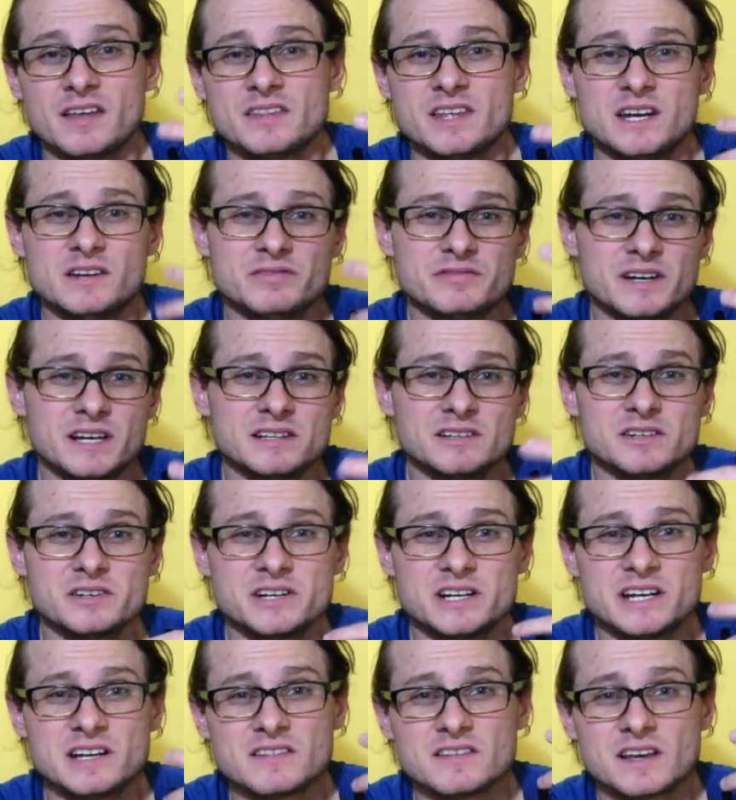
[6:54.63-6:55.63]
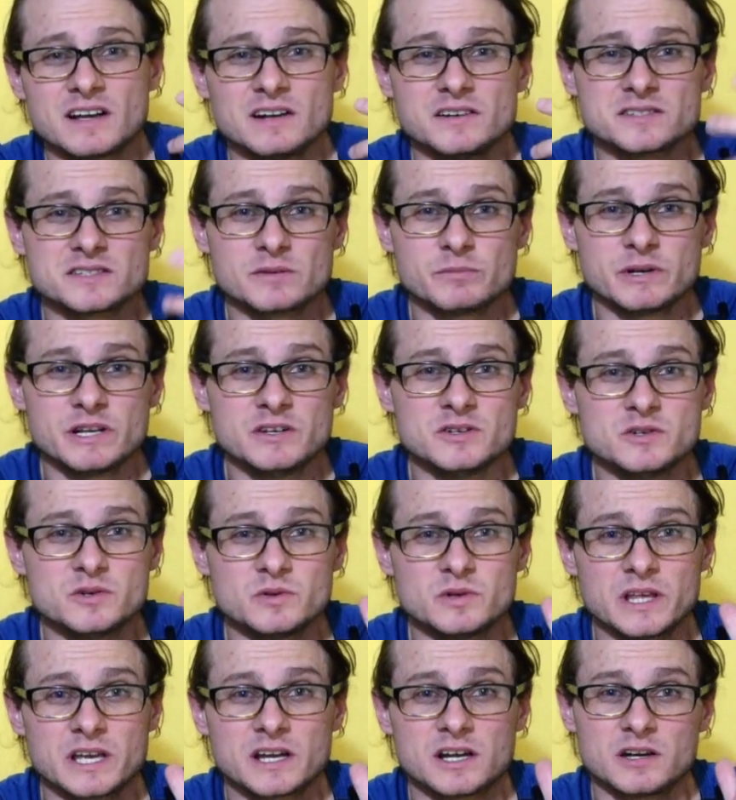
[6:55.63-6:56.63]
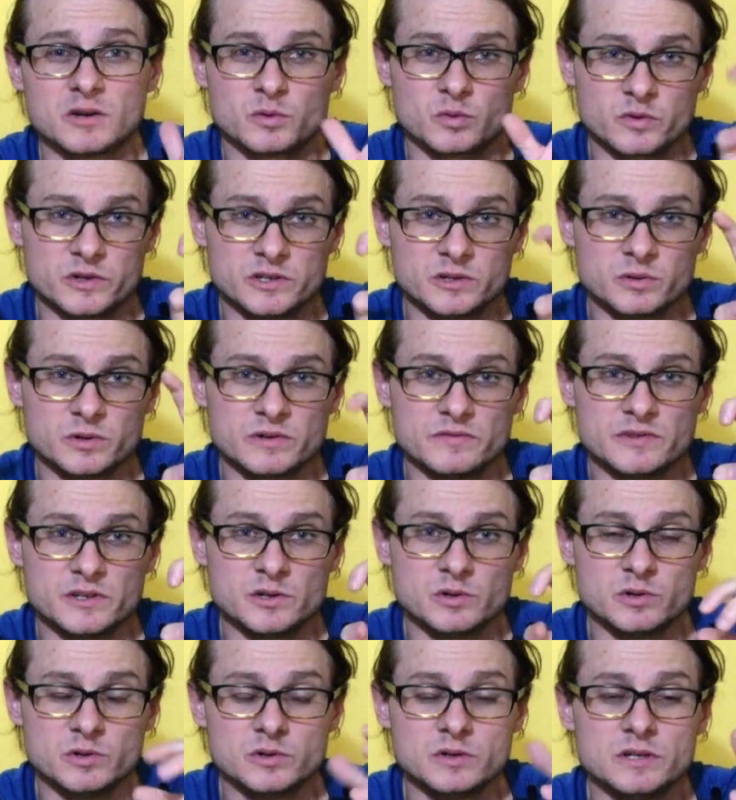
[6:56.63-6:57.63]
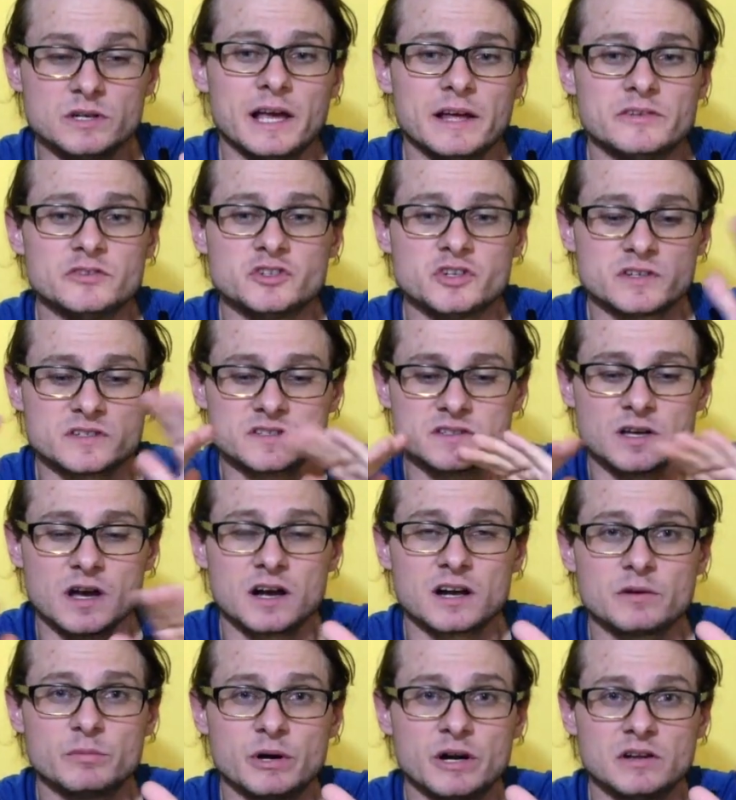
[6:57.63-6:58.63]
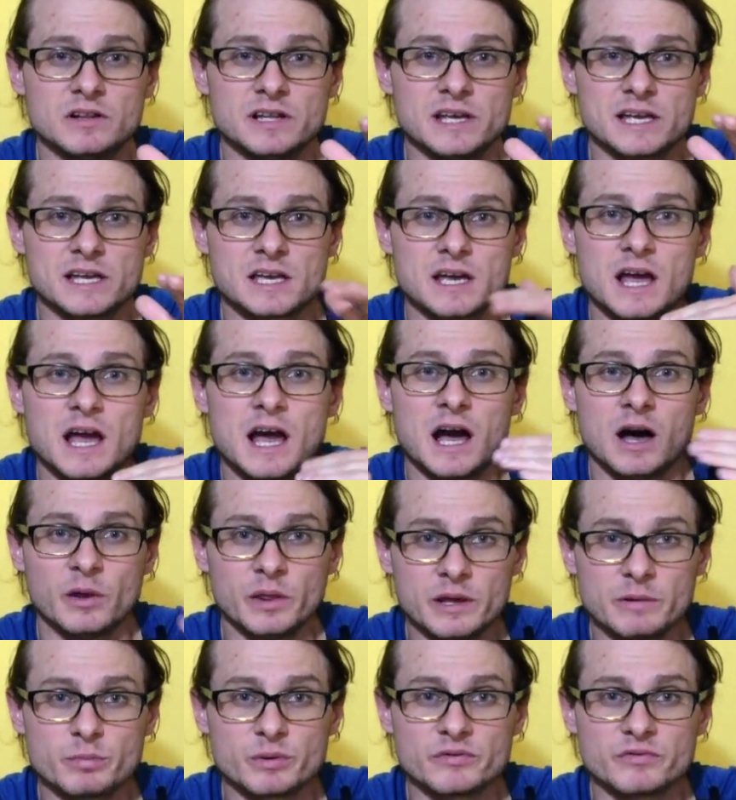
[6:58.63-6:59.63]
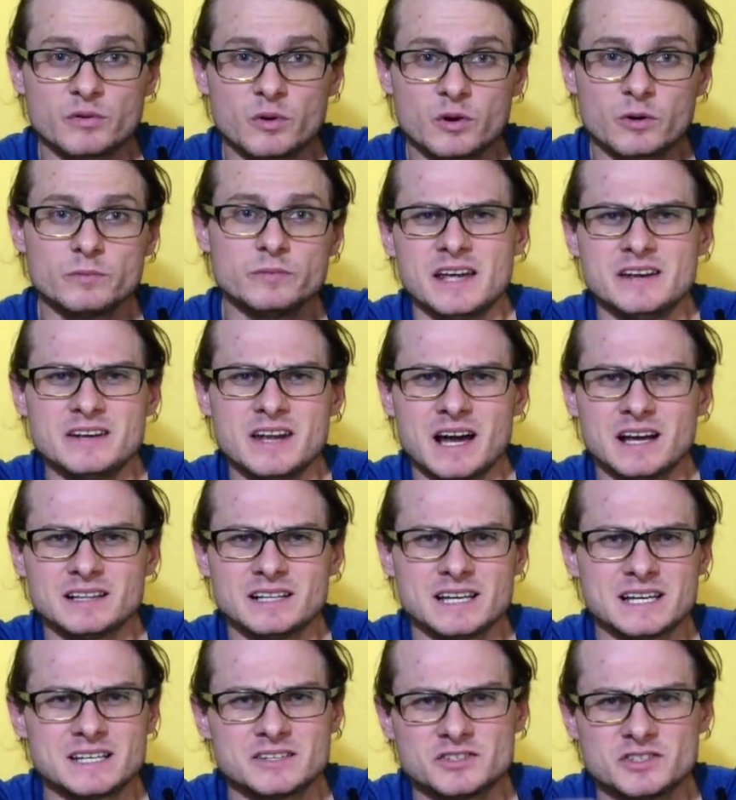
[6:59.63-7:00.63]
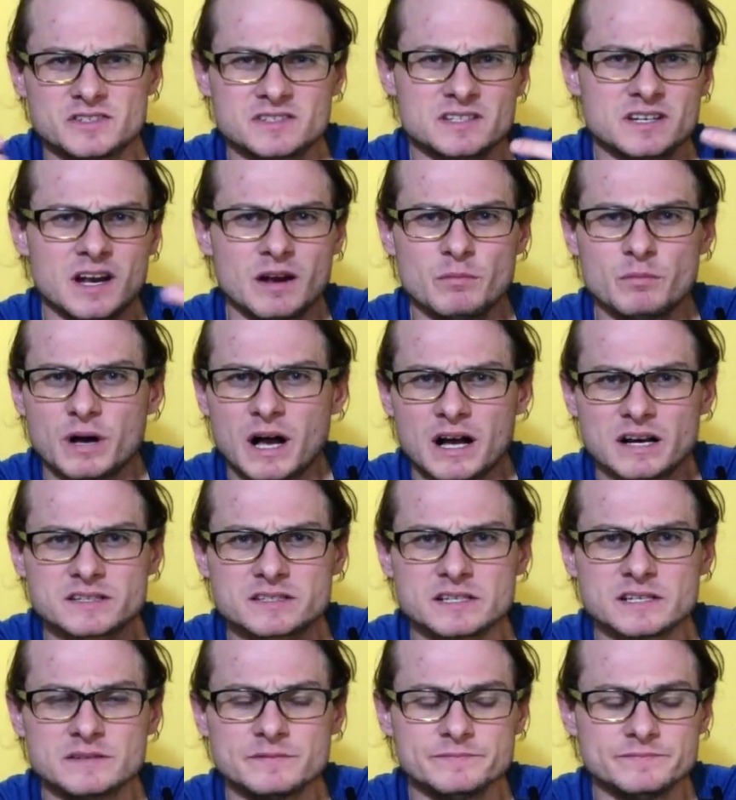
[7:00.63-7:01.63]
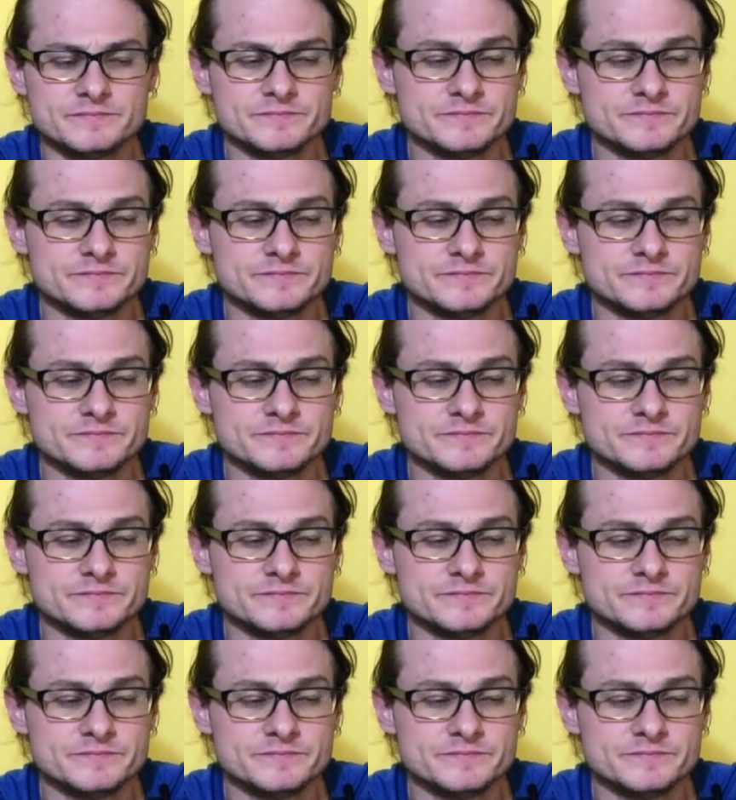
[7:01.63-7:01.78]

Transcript: And then if I learn anything else, I'm gonna do like a real review and just talk about like how they performed and not like just an unboxing.